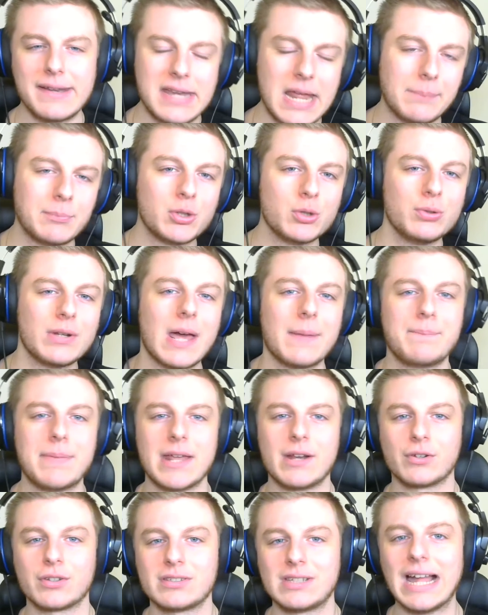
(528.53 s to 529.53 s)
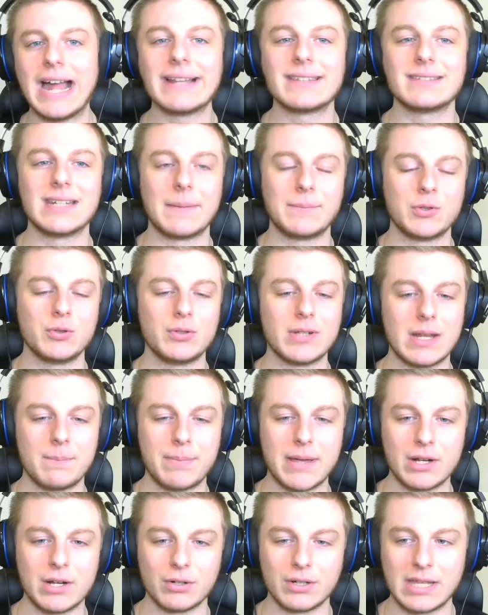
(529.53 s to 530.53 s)
Neptune had better stats, Neptune had a
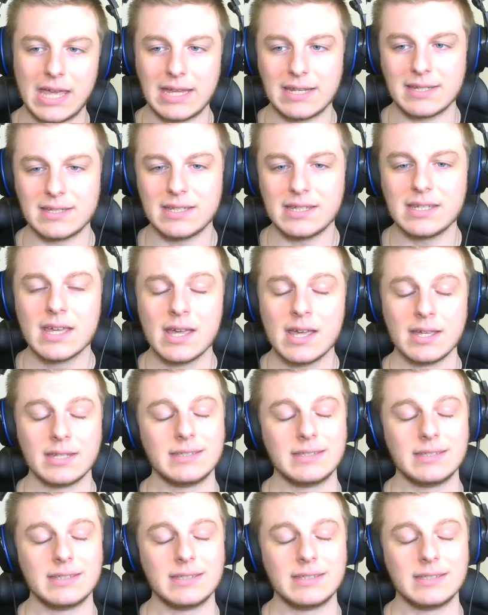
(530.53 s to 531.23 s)
better KD.